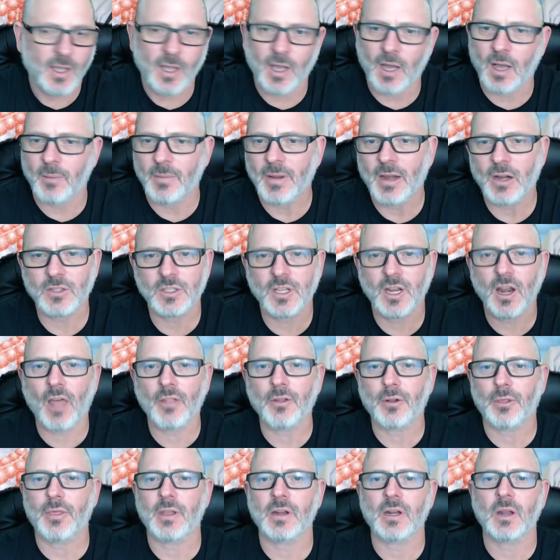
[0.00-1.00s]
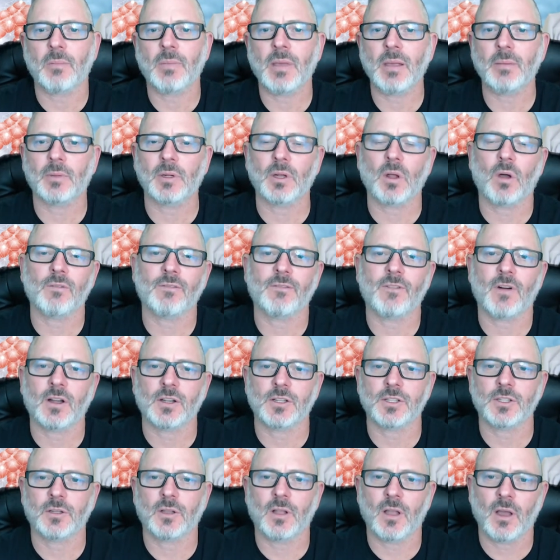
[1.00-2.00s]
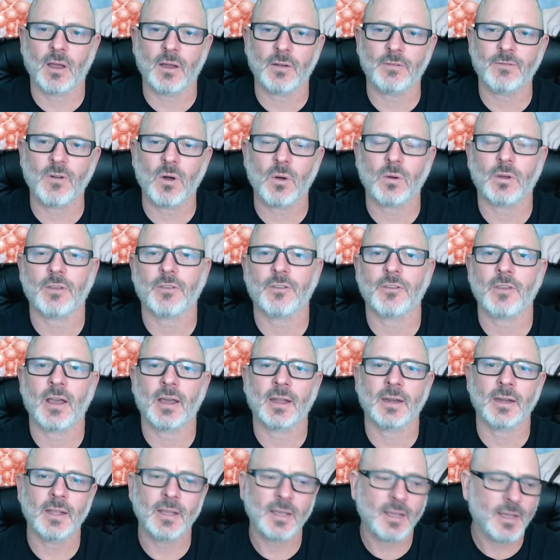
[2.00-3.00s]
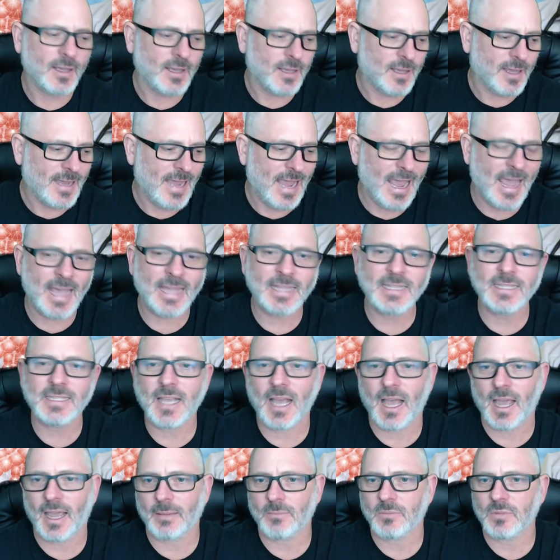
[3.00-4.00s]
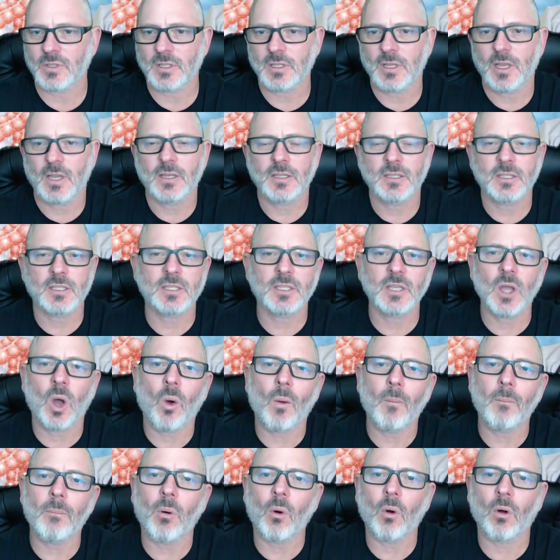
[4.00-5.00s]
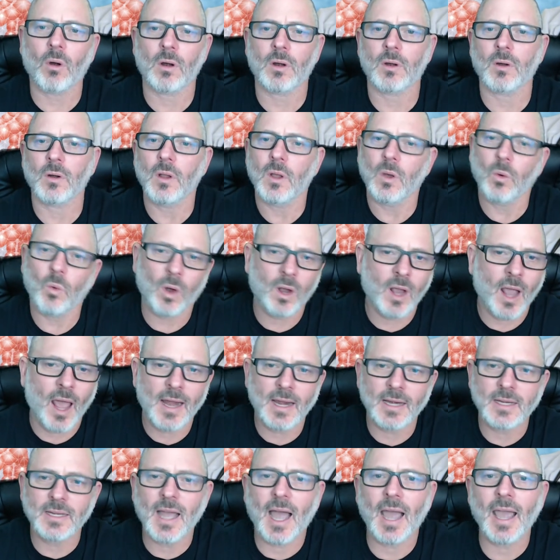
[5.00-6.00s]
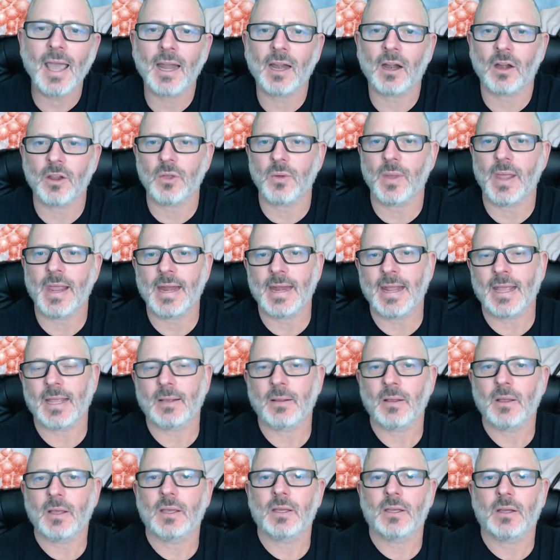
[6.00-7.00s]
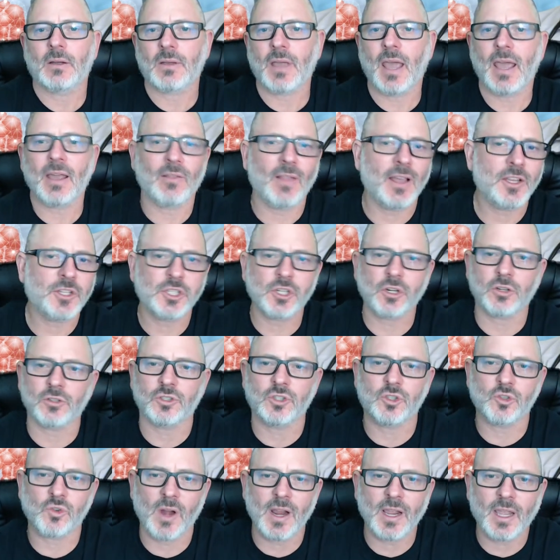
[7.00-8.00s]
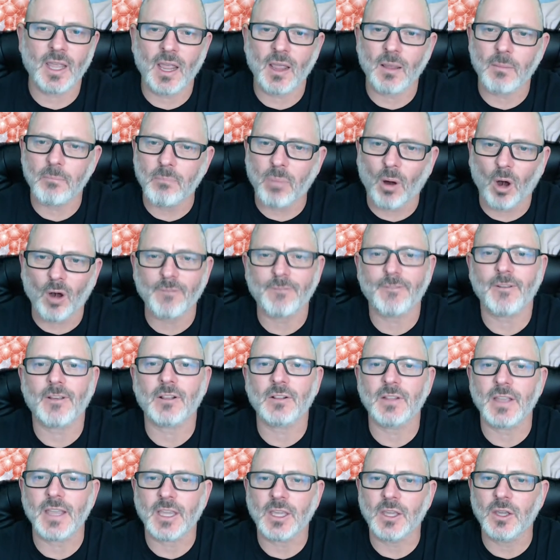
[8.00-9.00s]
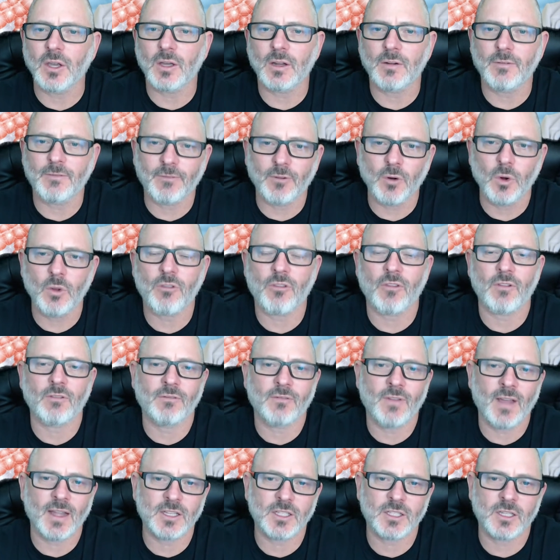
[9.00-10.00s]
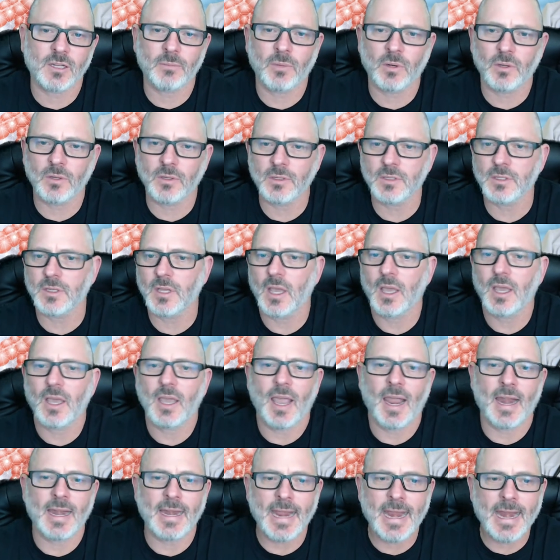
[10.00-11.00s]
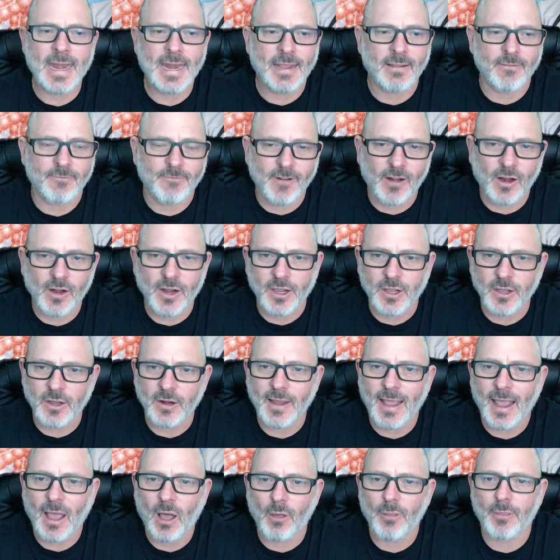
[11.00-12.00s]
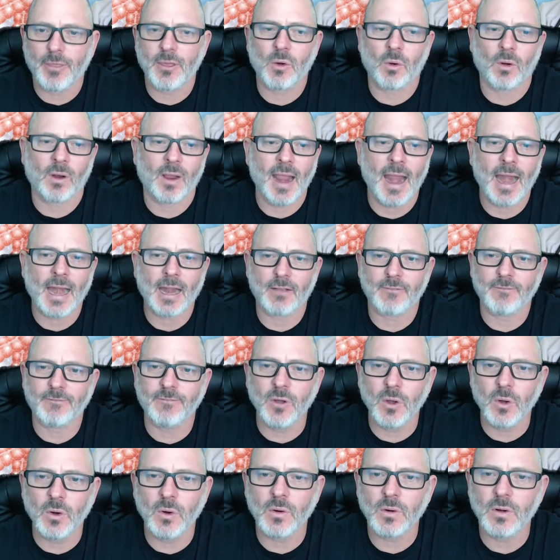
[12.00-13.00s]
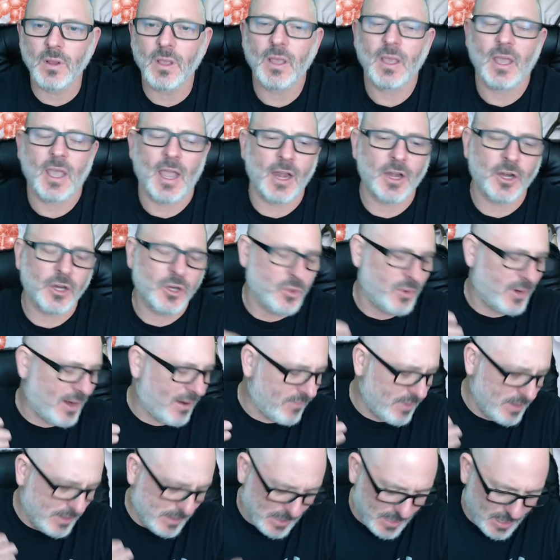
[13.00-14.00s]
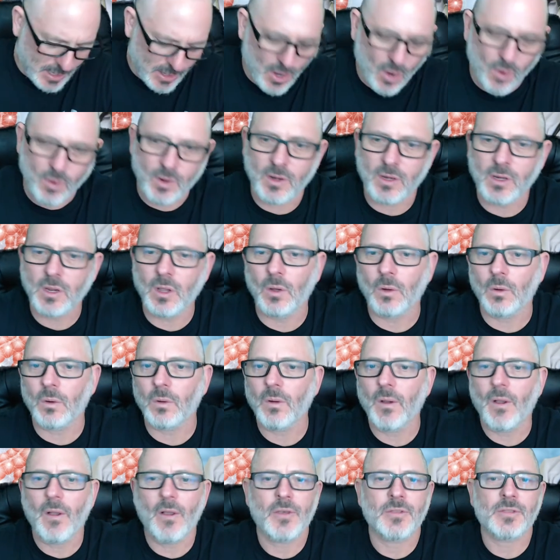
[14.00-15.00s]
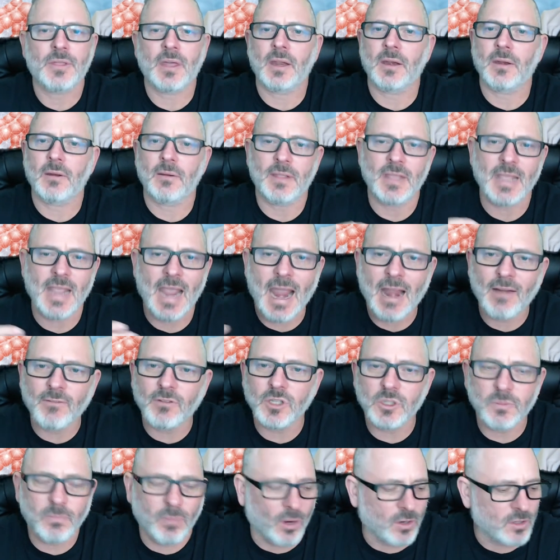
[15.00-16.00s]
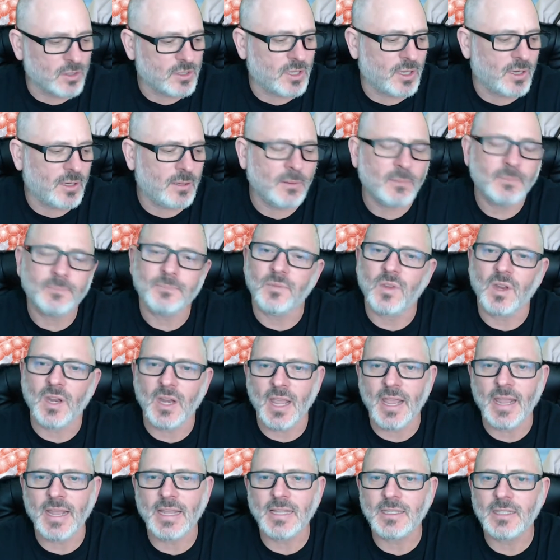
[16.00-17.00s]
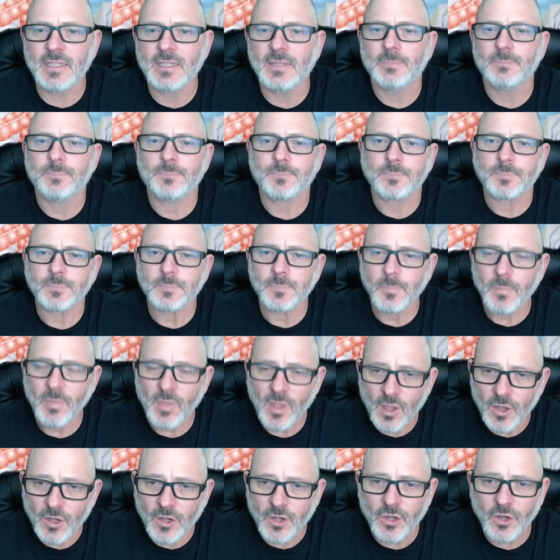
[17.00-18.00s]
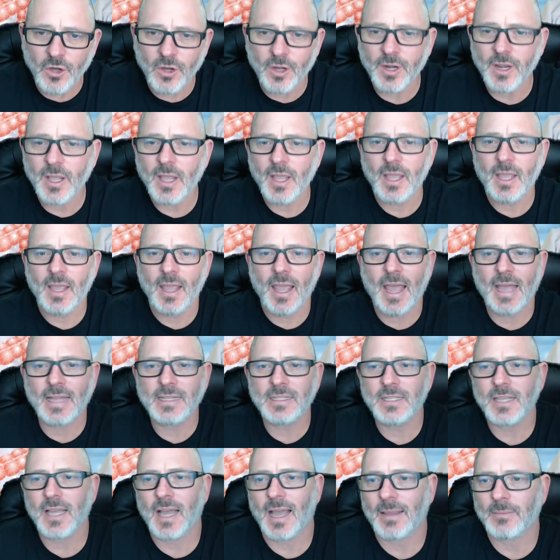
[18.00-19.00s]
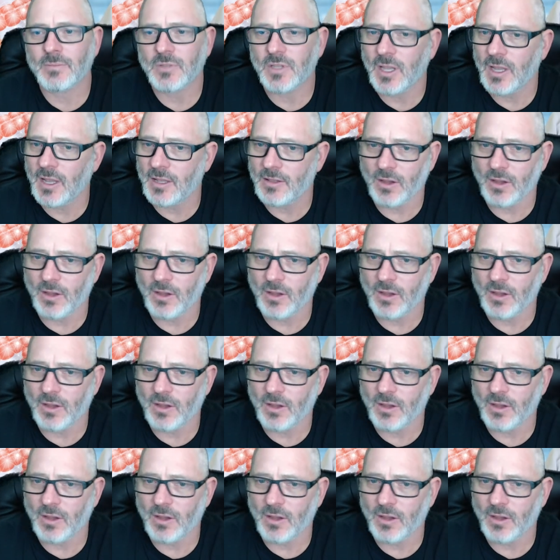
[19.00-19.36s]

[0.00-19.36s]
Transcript: Um, here's another thing that people don't fun- uh, focus on enzymes, so important. What kind of diet are you eating? Okay, unless you're drinking perfectly good fruits and vegetables and eating very good, healthy, organic food and you're doing everything you know to do, then the average person needs good enzymes.